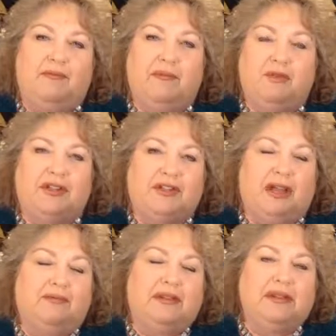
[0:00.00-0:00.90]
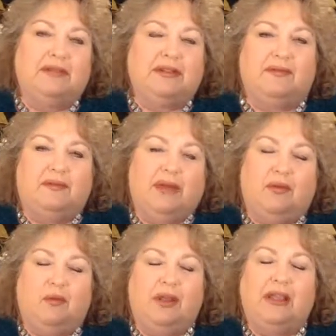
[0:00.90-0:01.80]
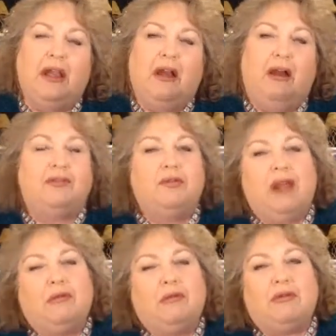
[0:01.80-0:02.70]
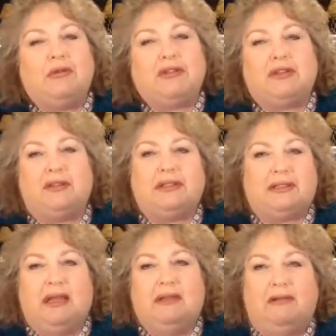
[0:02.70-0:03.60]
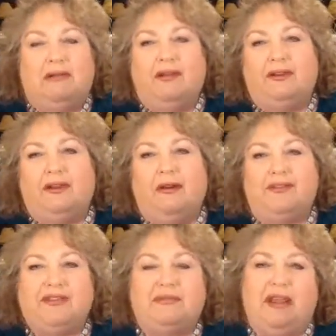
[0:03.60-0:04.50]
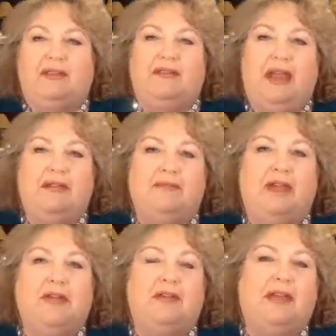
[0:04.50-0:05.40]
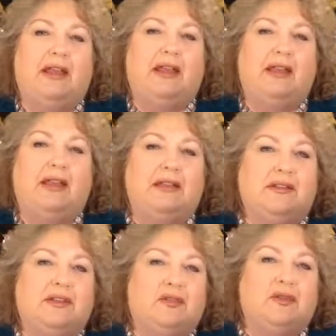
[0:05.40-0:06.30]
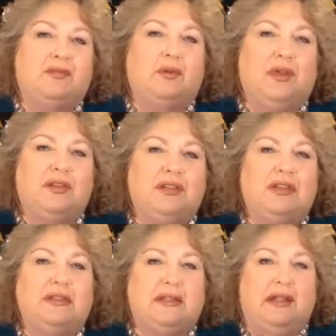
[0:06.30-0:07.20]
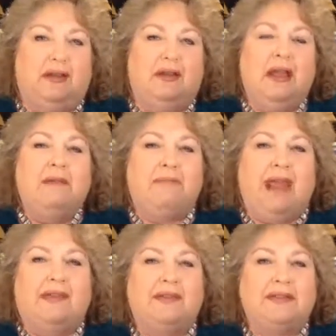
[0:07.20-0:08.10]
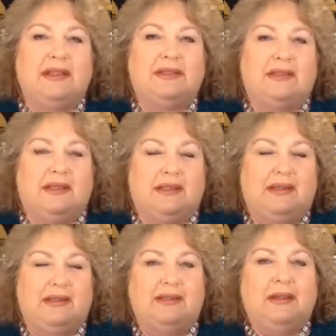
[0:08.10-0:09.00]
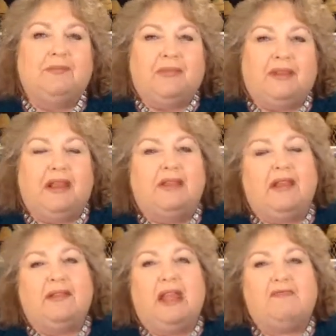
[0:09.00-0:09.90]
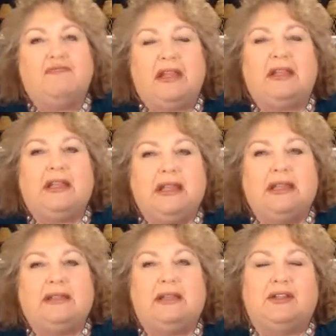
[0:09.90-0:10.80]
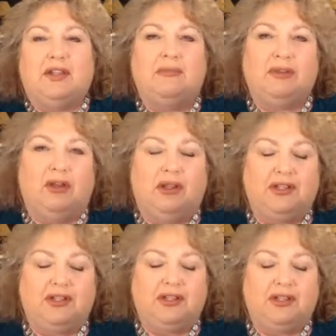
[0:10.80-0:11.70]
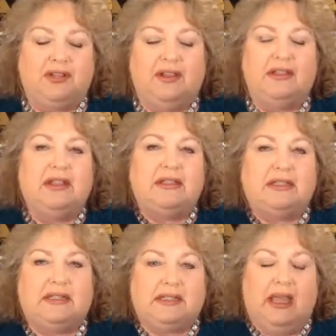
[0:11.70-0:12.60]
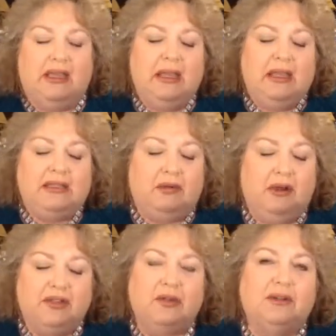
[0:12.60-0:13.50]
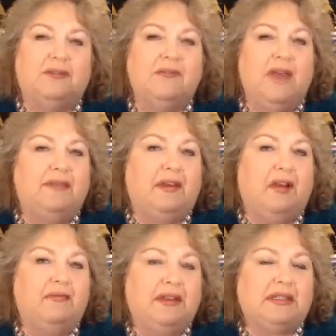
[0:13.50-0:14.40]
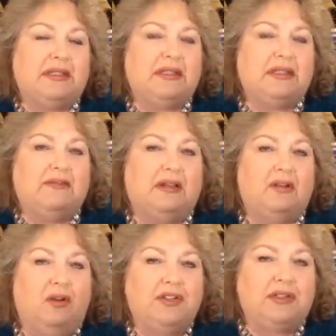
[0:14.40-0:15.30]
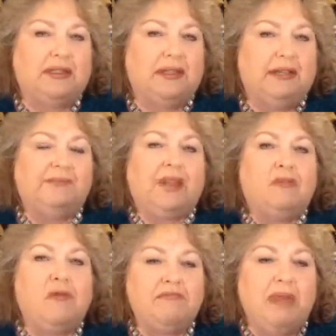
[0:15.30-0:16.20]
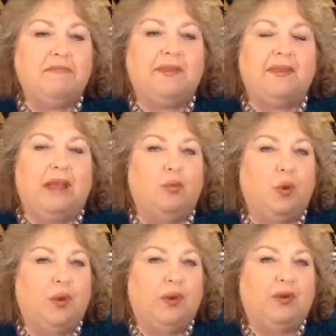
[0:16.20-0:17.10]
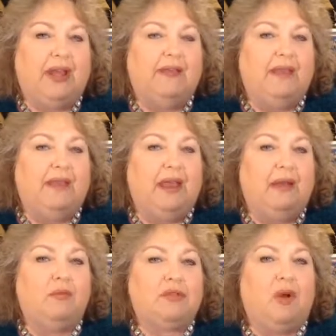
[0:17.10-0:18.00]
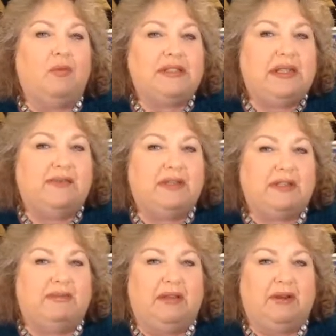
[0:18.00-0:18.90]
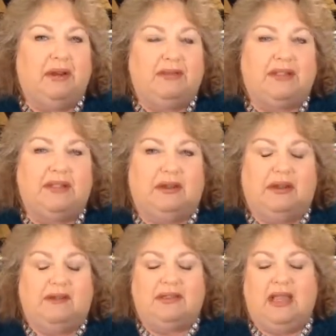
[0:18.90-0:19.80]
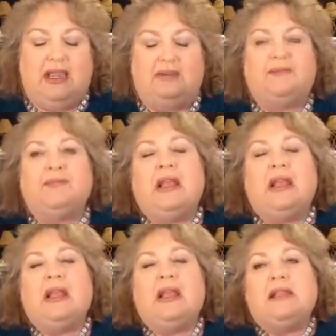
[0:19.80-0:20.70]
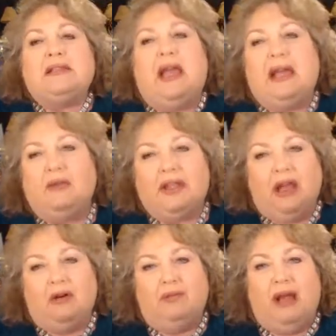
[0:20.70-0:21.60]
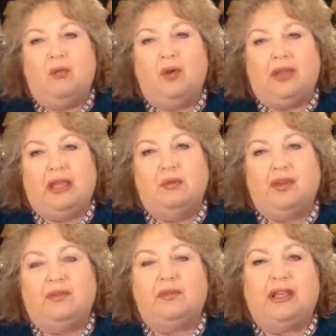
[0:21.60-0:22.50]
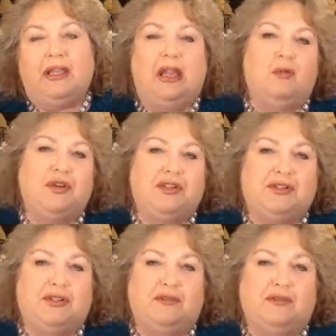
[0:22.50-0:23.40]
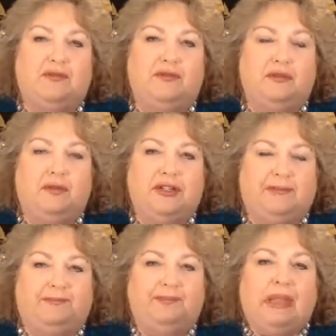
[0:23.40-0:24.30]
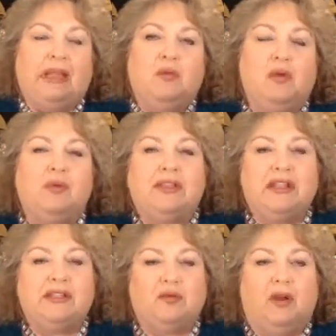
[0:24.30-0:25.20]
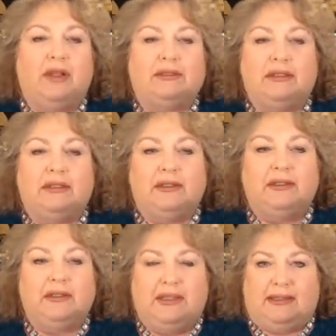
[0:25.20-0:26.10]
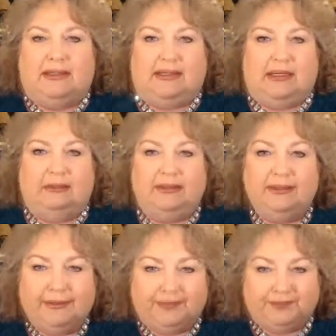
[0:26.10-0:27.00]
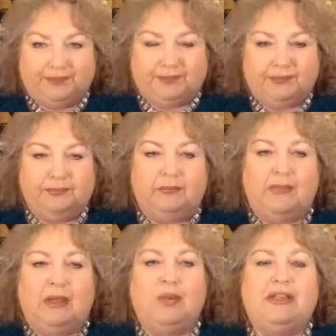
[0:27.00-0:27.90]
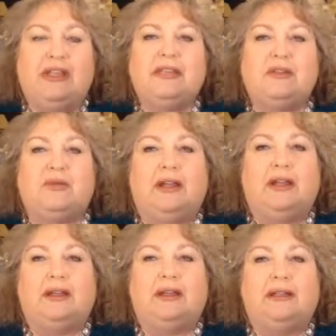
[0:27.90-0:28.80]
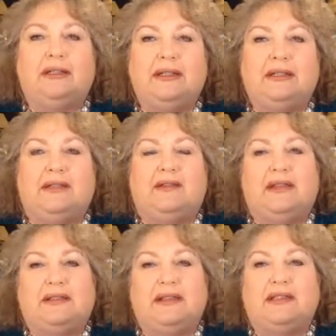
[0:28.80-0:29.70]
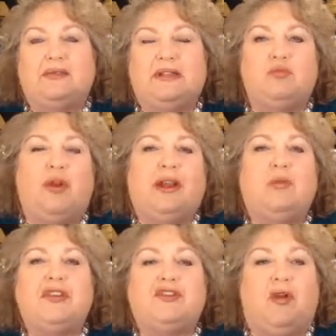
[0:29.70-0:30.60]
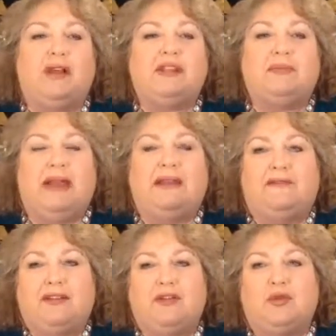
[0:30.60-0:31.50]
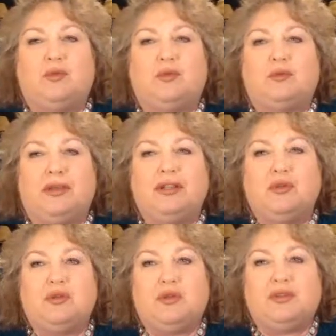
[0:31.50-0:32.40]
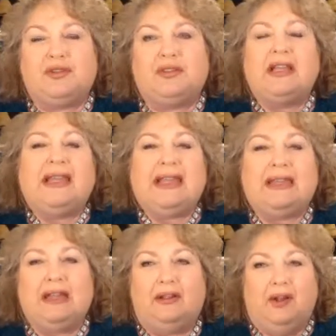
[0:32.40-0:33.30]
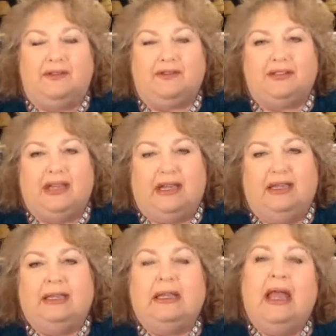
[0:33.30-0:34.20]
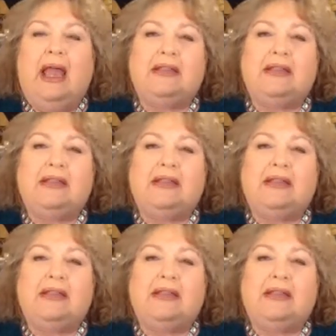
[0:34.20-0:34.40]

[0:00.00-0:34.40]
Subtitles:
Bewitched over a series of about a week, I thought, no, it's got to stay there. I've got to honour Samantha. They wrote that into the script all those years ago, back in the 60s. Then it really is a terminology that needs to stay. So I took it from that I must have unconsciously remembered that word, and that was what was given to me when I was designing this candle. So how do we go about working with bringing our wishes to fruition? Well, we need to write a little list to start with. We need to write a list that says to us, what are we trying to manifest or bring towards us in our life today?